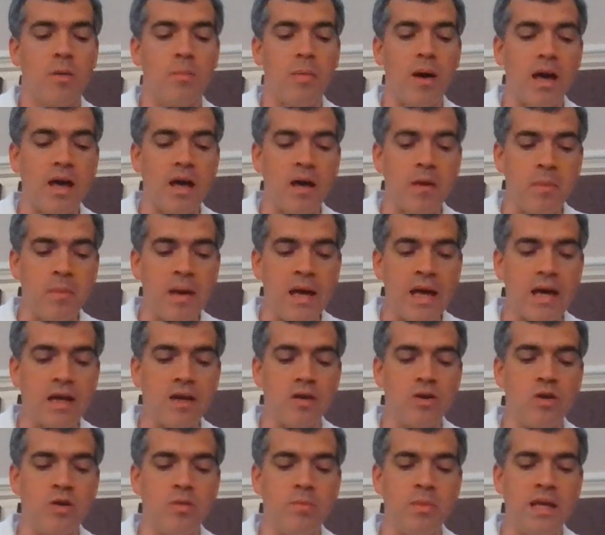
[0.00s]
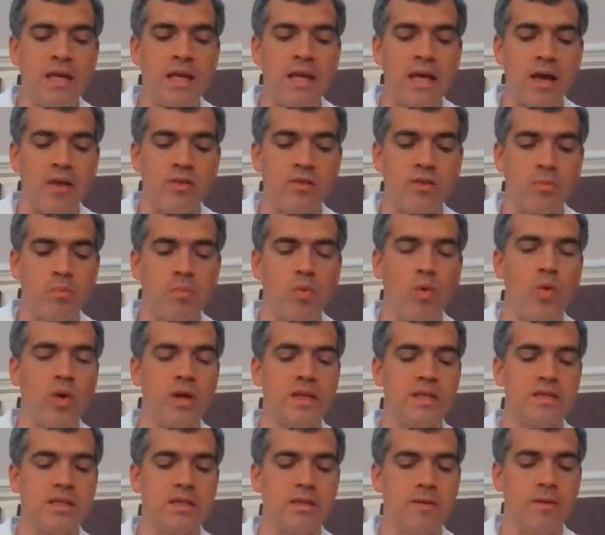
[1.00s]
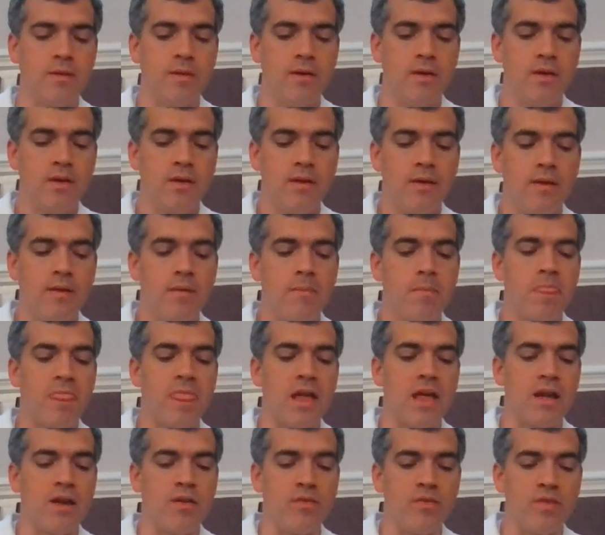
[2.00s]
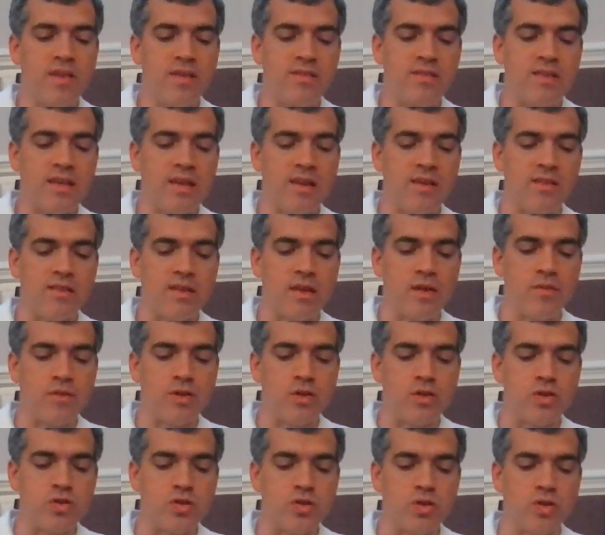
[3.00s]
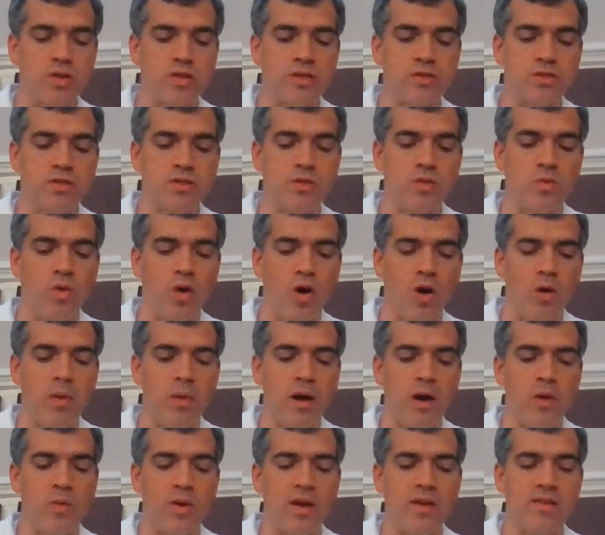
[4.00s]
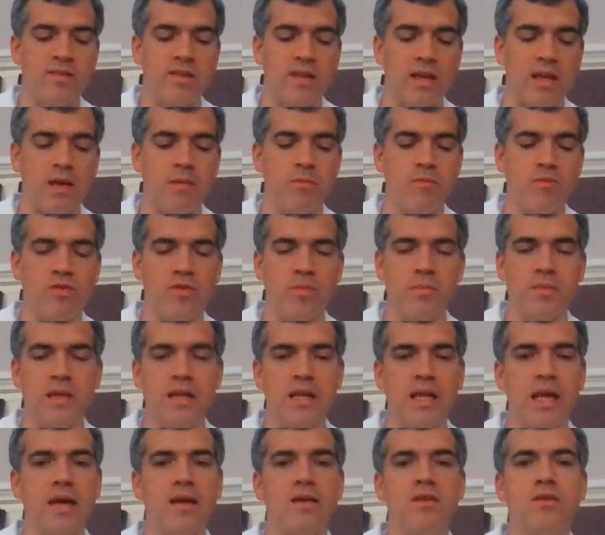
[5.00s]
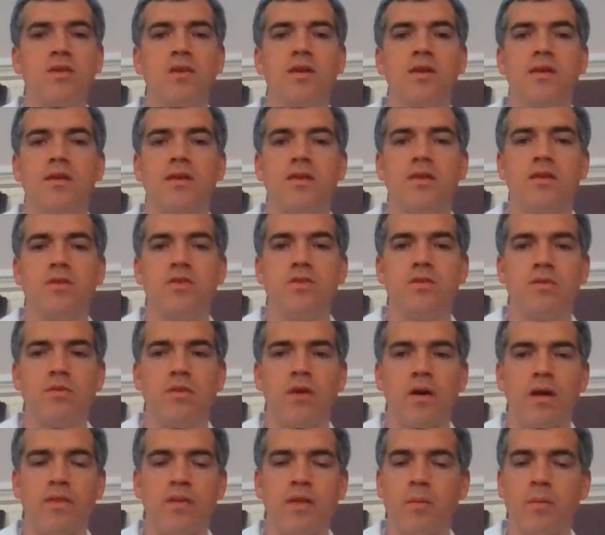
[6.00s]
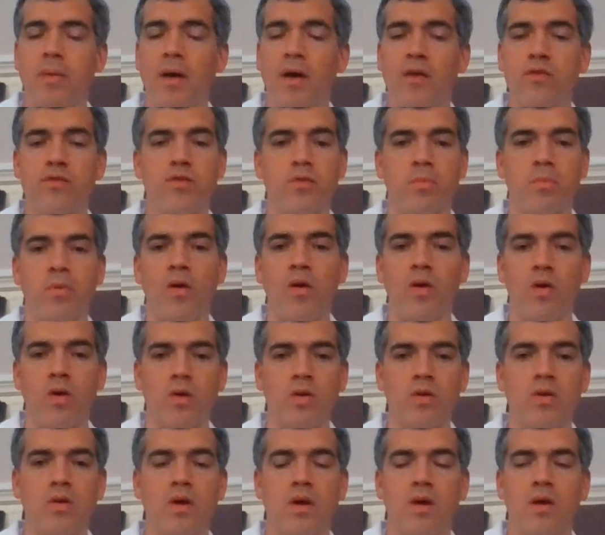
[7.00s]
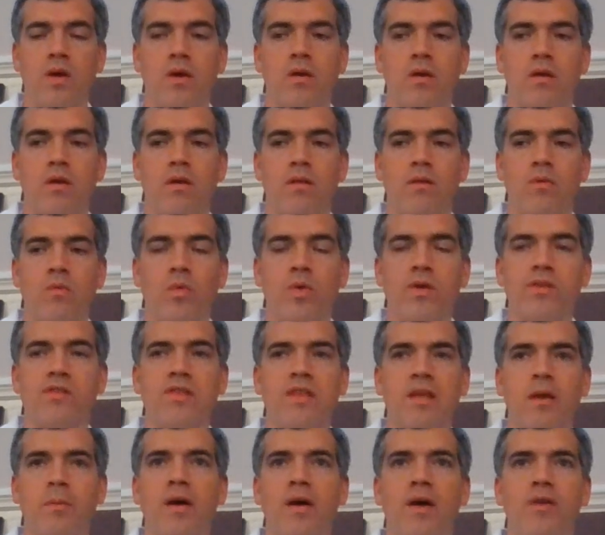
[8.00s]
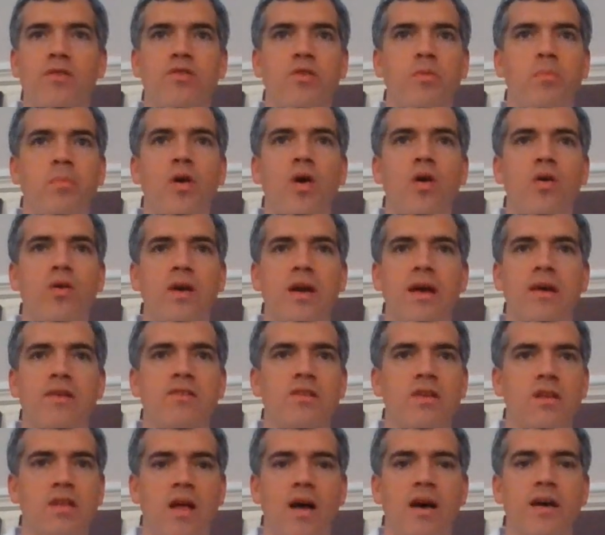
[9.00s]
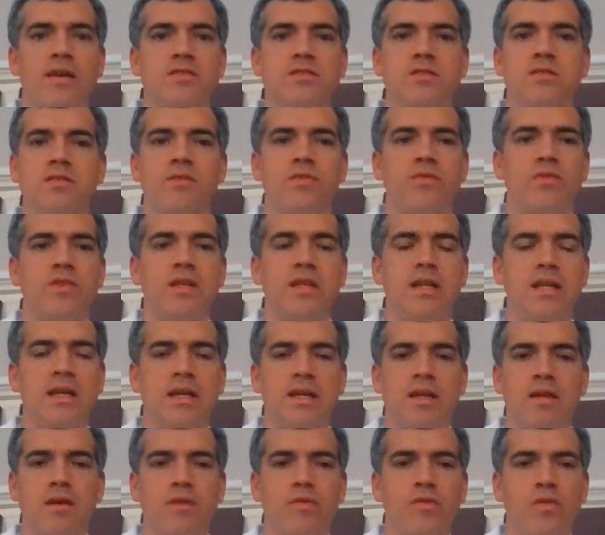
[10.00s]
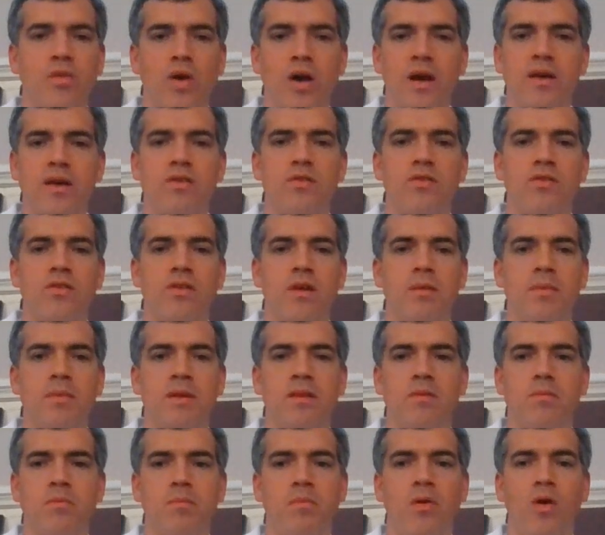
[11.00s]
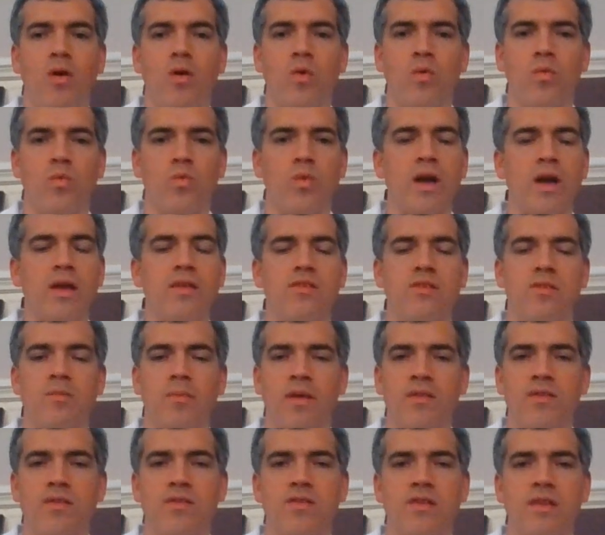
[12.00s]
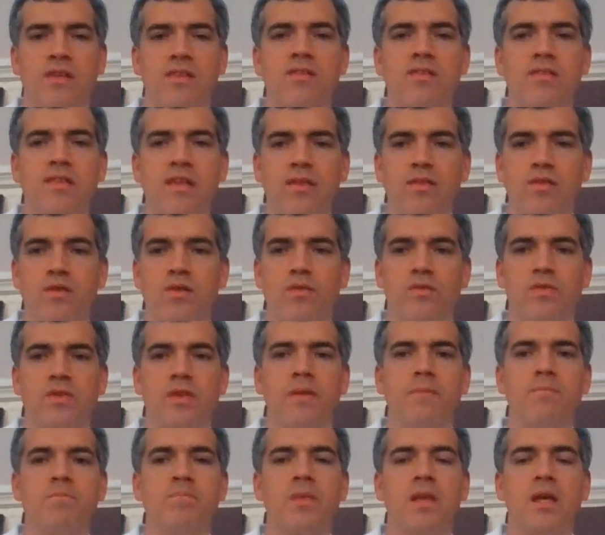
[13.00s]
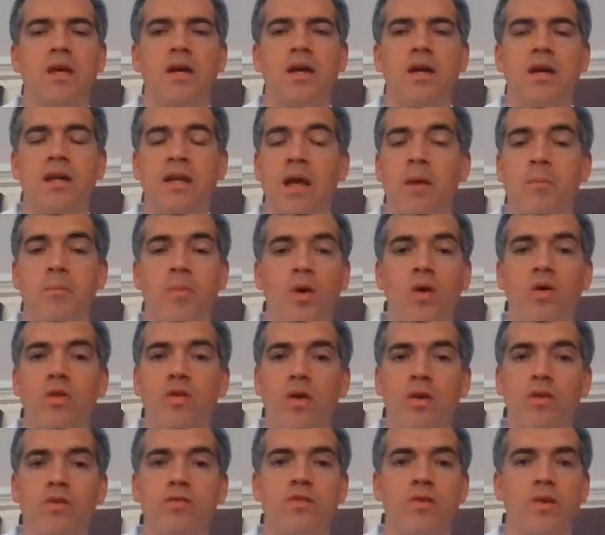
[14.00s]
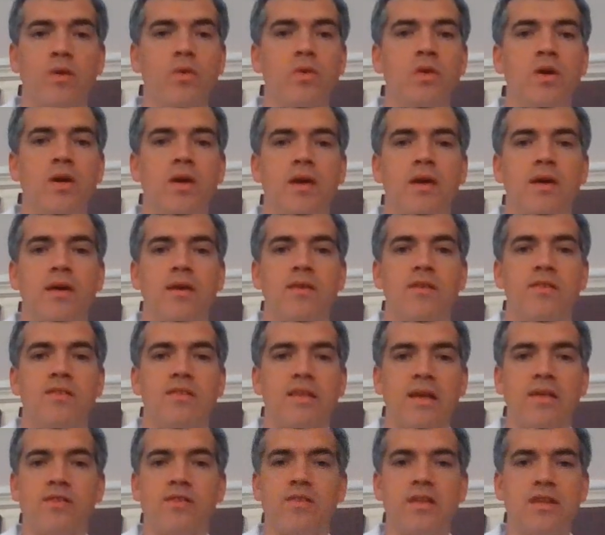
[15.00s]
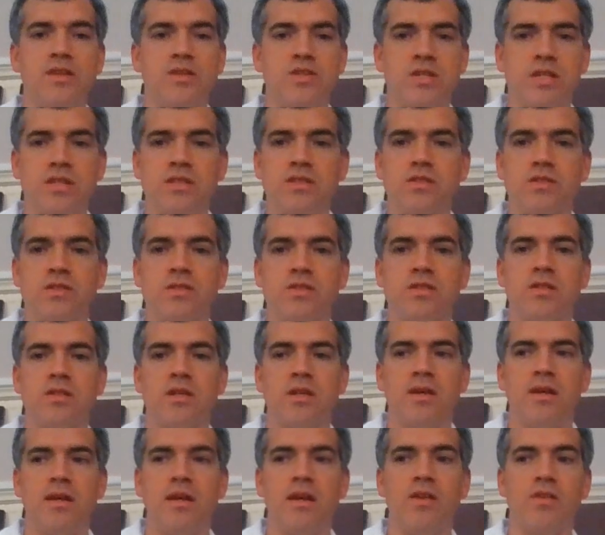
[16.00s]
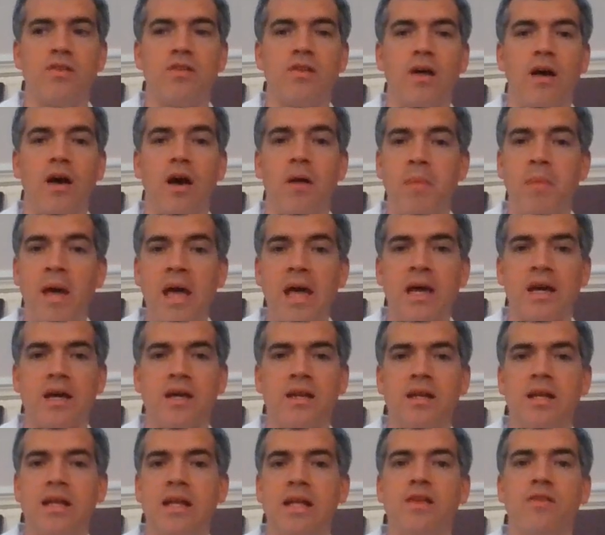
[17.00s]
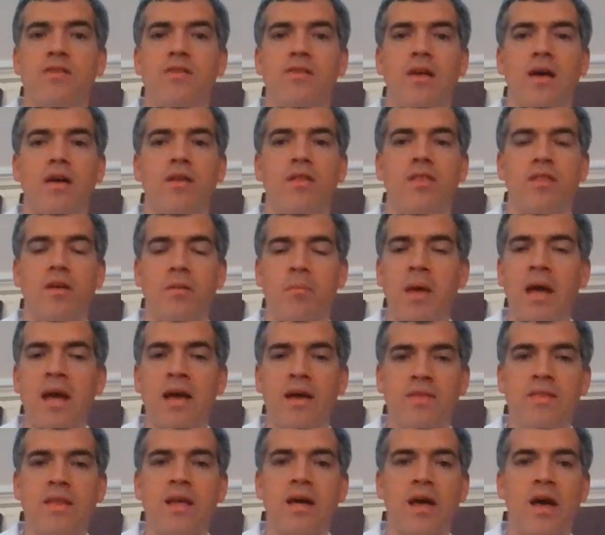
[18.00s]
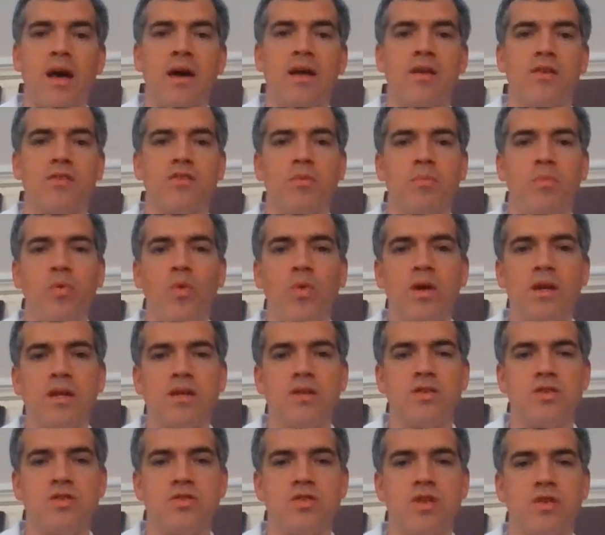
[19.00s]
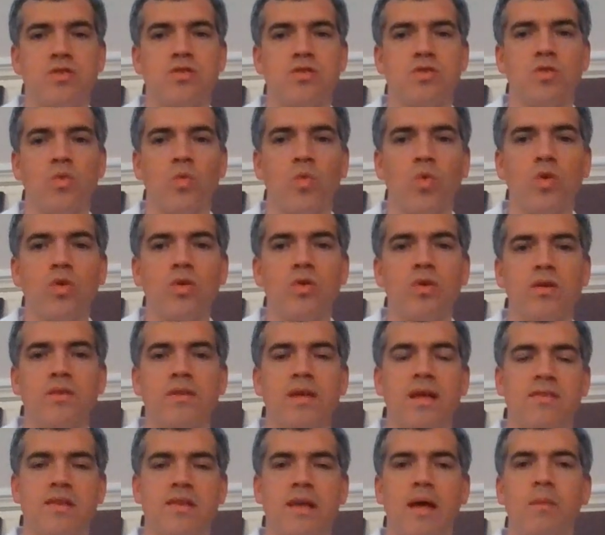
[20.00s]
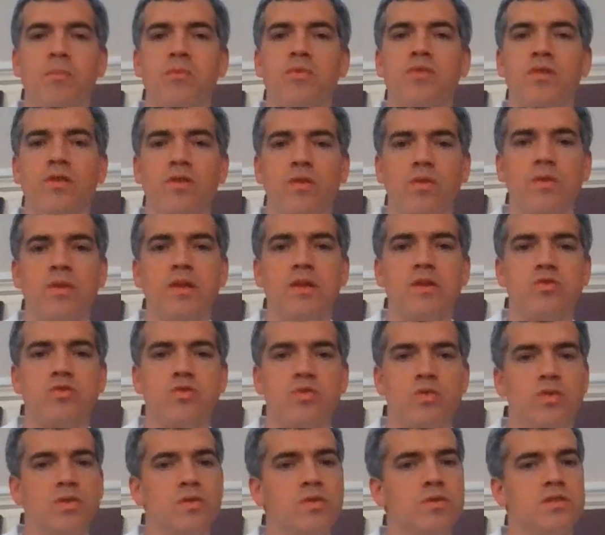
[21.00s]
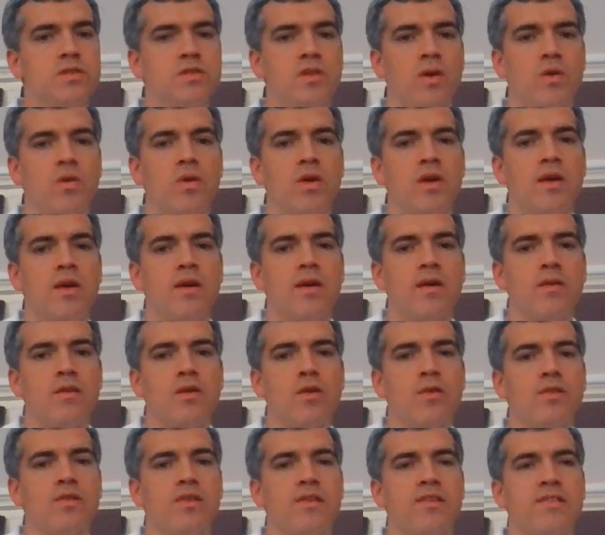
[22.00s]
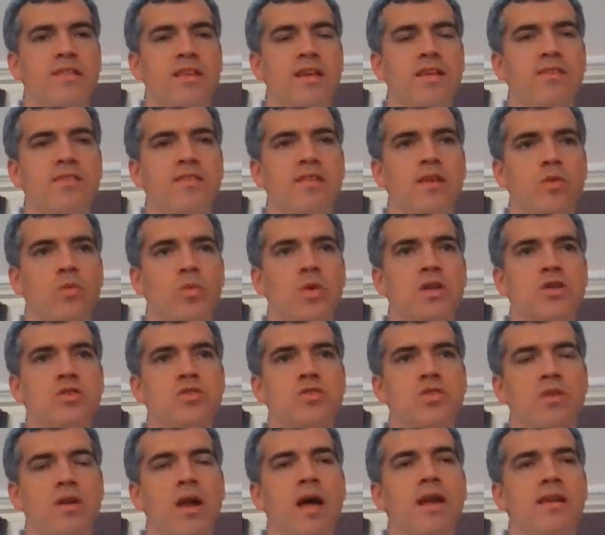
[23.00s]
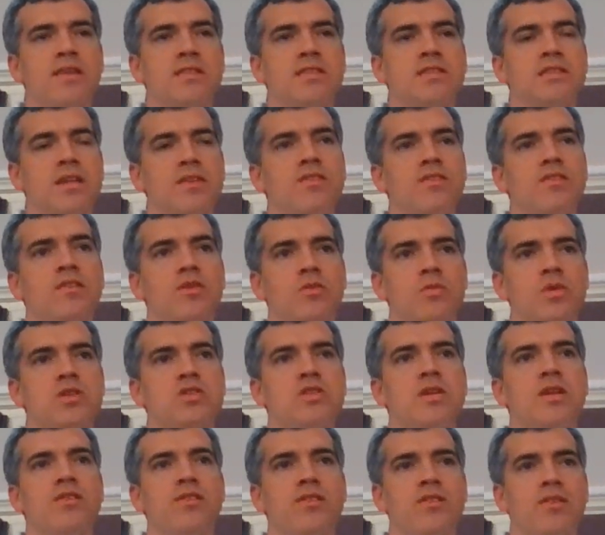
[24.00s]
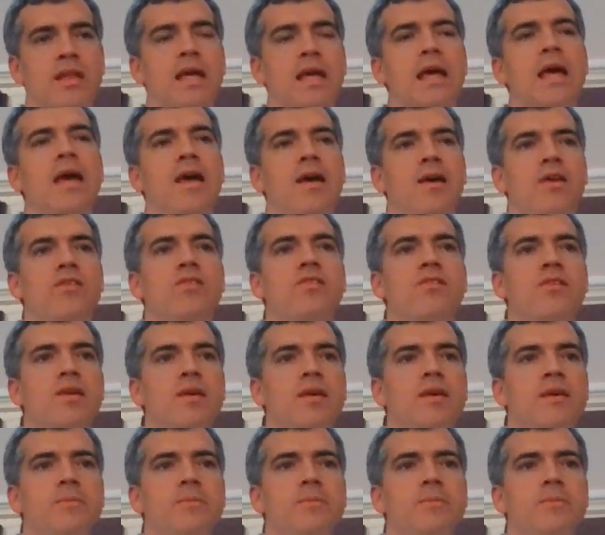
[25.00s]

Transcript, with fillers: by a man whom he has appointed. And of this he has given assurance to all by raising him from the dead. Uh, the Apostle Paul was the apostle par excellence of the deity of Christ. I mean, Paul writes about this extensively. And yet, Paul also says that Jesus is a man and he's the man that God has appointed to judge the world. That's absolutely true. So there's a sense in which, or not a sense in which, it is the case